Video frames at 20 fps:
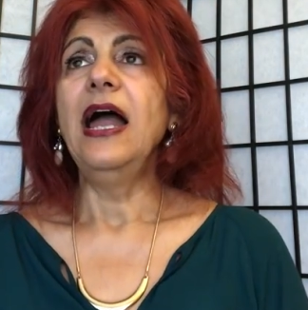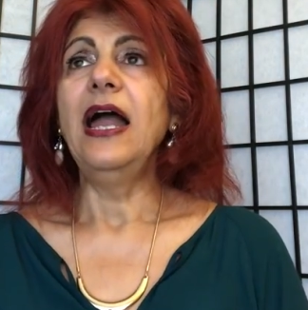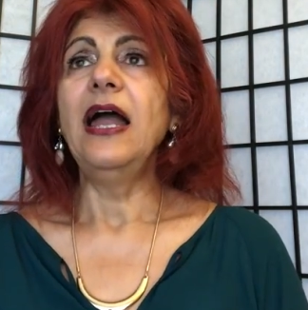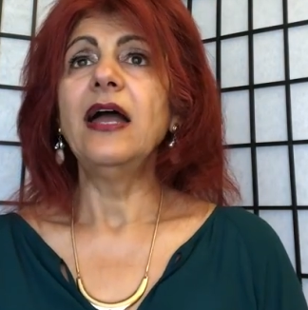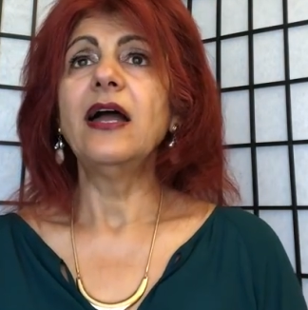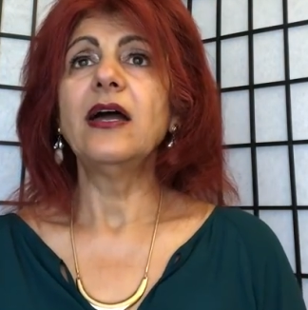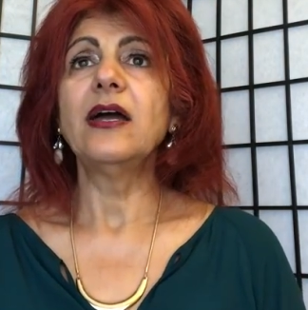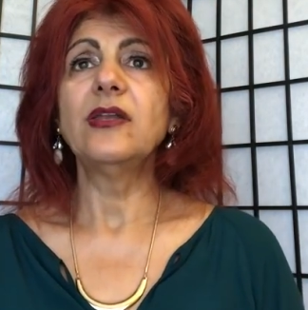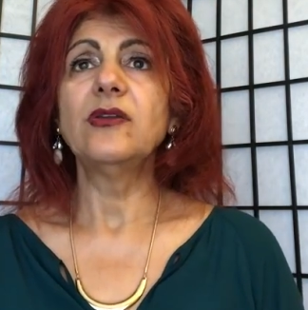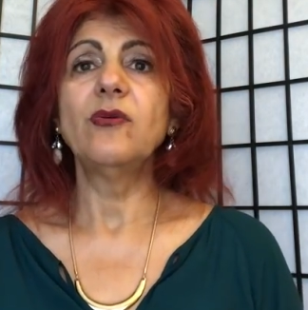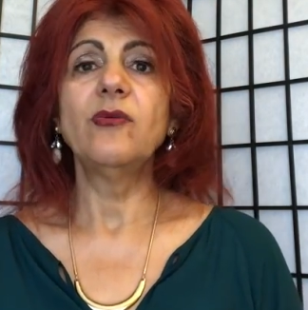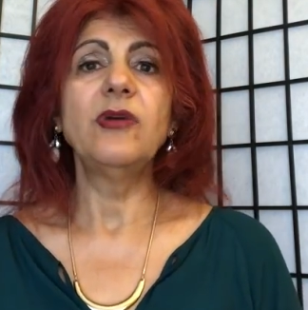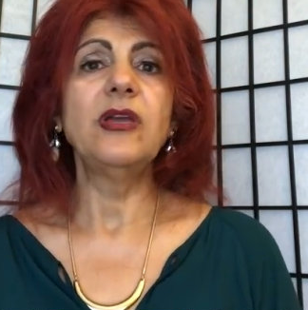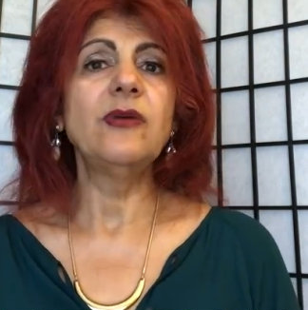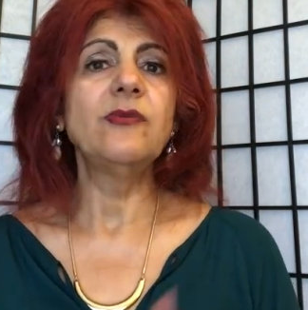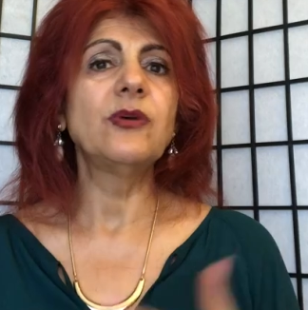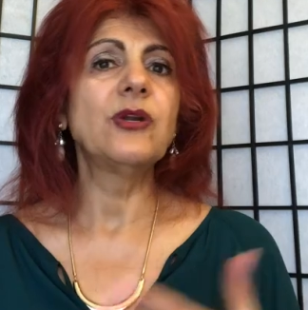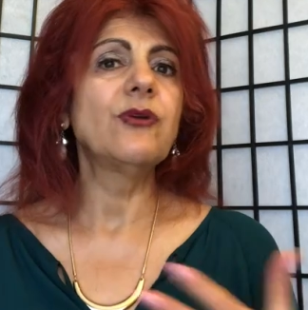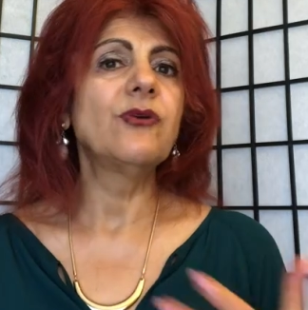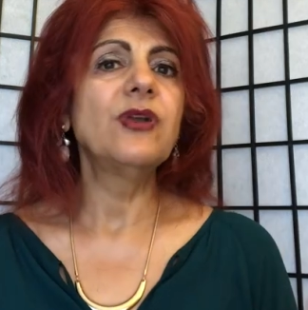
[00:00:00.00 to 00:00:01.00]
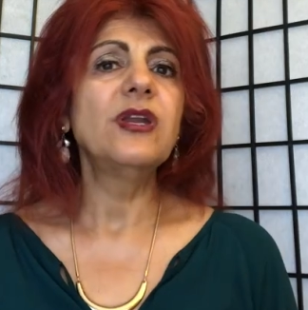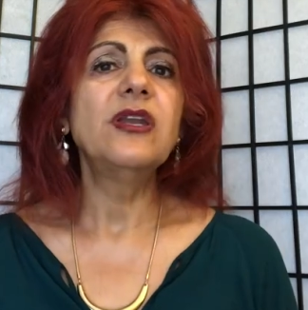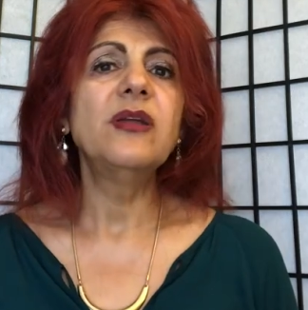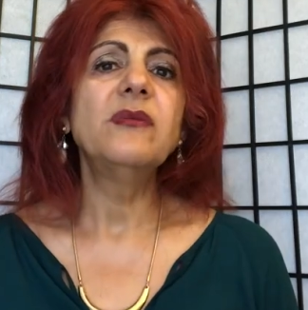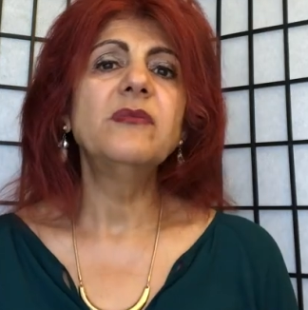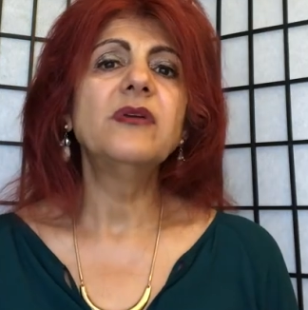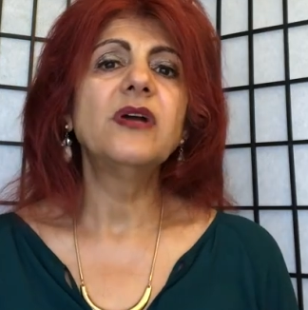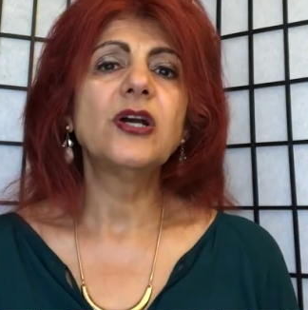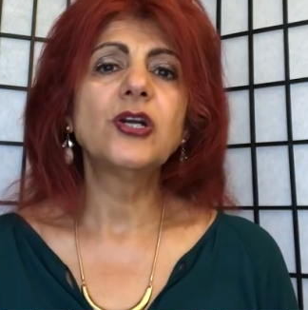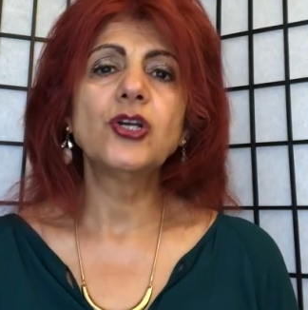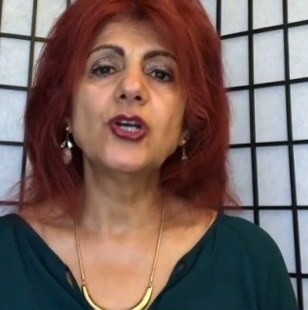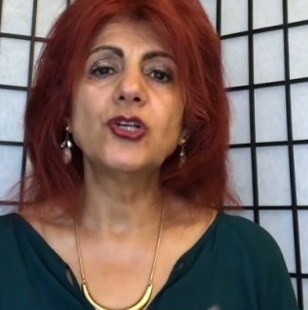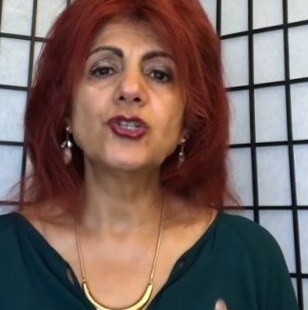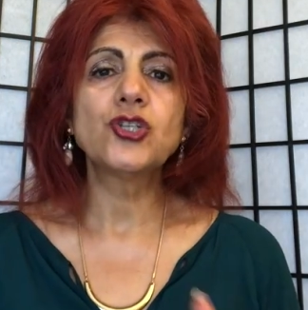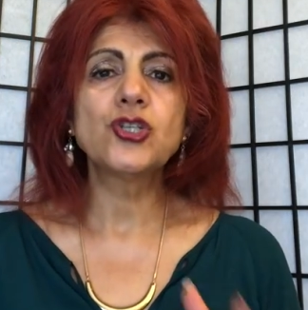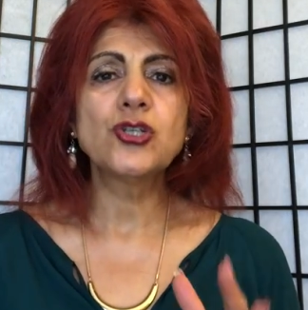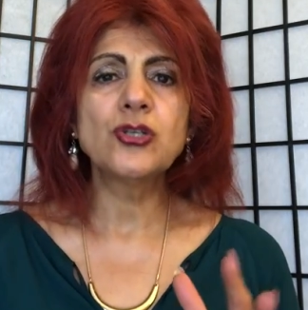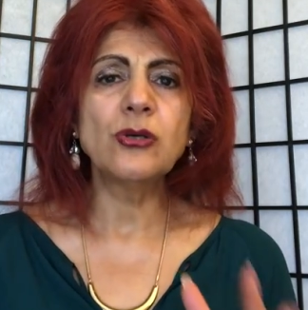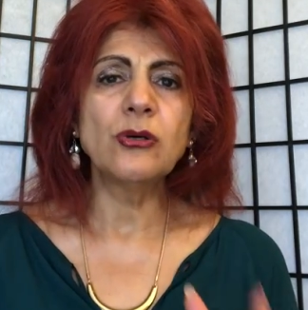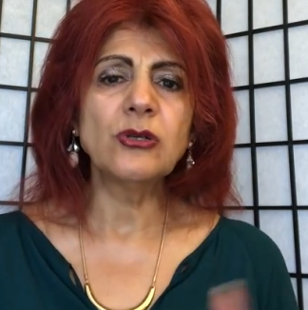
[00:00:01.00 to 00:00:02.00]
and we were in a
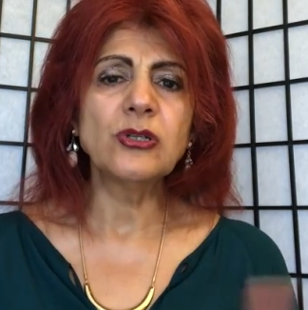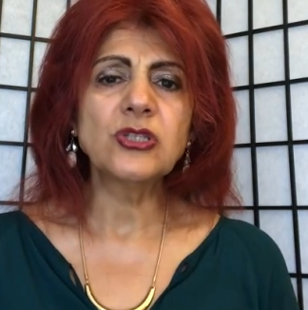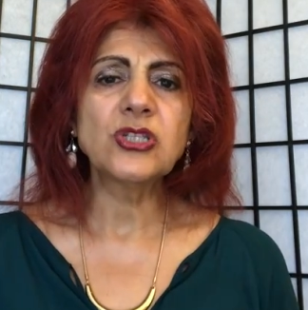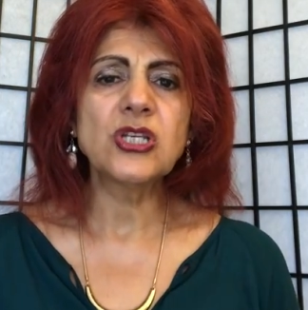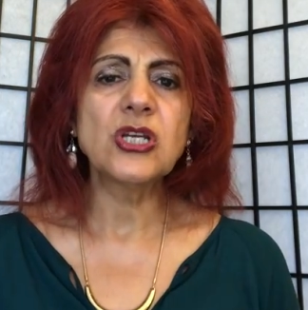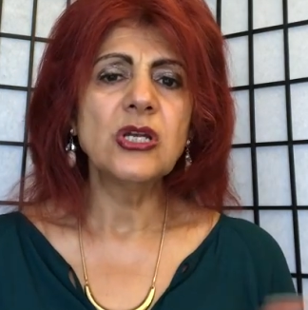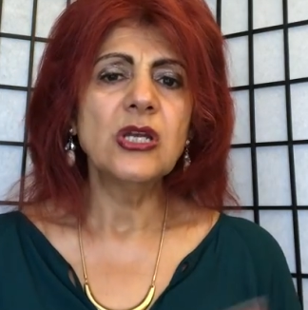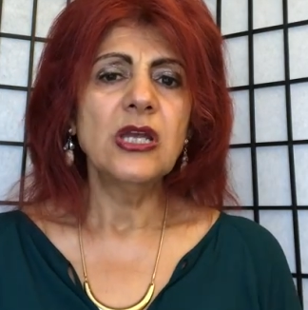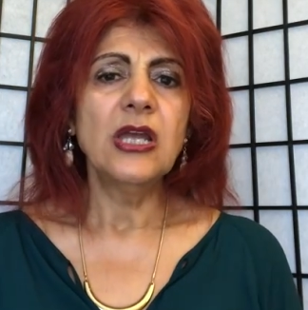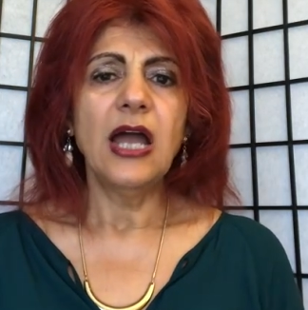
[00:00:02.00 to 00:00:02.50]
short